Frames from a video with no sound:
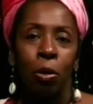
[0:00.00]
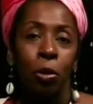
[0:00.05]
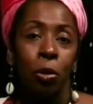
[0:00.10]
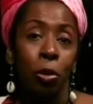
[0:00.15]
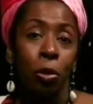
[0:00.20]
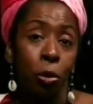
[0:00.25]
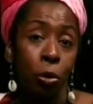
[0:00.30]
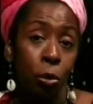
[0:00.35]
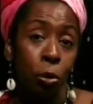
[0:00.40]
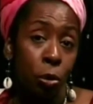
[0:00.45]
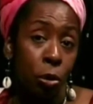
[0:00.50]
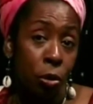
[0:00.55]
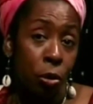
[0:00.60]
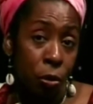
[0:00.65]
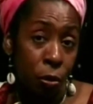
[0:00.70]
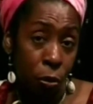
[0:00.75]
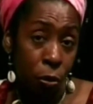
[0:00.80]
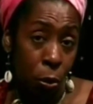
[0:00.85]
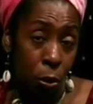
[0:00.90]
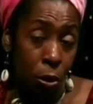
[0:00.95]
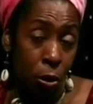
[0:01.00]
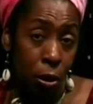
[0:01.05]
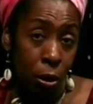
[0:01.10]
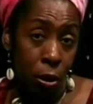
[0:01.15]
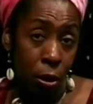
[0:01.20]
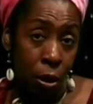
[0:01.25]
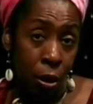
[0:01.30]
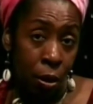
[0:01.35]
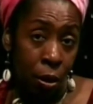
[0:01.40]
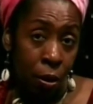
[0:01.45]
to use
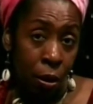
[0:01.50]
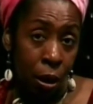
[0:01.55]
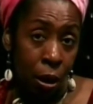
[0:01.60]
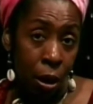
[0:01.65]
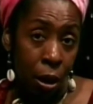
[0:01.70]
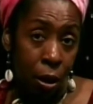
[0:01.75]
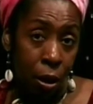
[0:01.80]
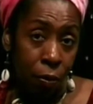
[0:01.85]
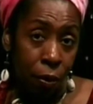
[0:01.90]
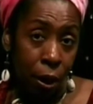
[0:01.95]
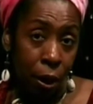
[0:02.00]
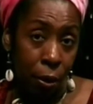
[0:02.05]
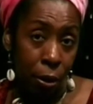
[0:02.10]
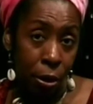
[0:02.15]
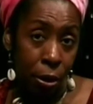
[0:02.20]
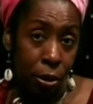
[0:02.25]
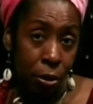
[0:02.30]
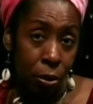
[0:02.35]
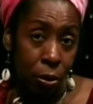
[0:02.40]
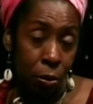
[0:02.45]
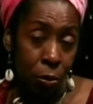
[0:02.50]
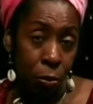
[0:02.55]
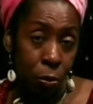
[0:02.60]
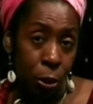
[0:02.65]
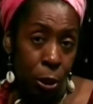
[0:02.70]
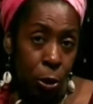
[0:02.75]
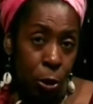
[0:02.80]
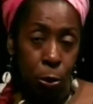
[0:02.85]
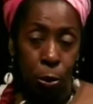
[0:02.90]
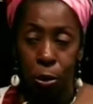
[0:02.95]
for various
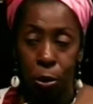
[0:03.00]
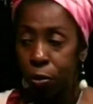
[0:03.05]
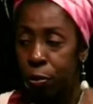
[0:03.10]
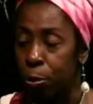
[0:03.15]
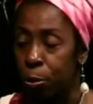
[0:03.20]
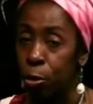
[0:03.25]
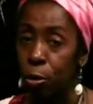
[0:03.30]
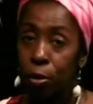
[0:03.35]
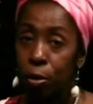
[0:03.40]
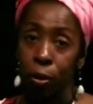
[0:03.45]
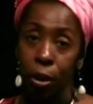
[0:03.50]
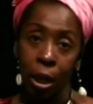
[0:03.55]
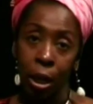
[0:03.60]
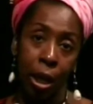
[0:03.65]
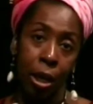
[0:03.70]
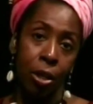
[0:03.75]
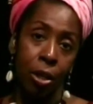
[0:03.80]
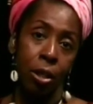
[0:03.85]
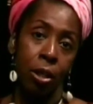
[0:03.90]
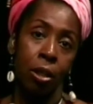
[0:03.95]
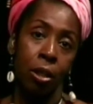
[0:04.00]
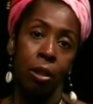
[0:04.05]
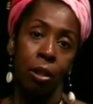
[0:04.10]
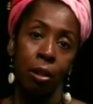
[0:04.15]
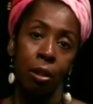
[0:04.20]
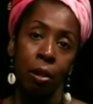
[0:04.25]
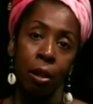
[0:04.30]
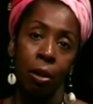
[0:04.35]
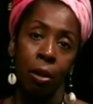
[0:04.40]
rituals, for purification,